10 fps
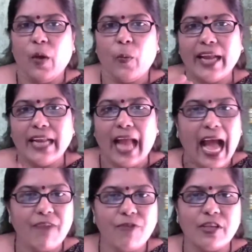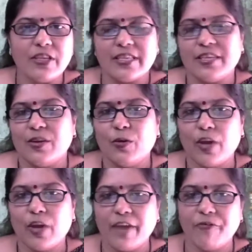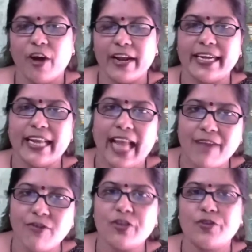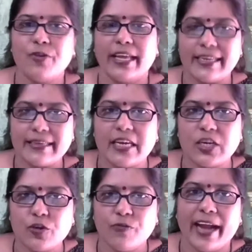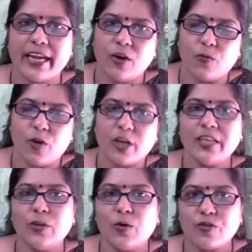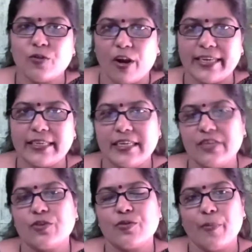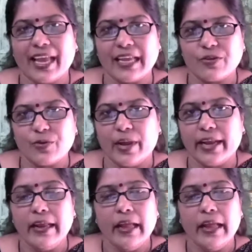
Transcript: when I was looking for it and I was doing research to find out what are those qualities to make us do it,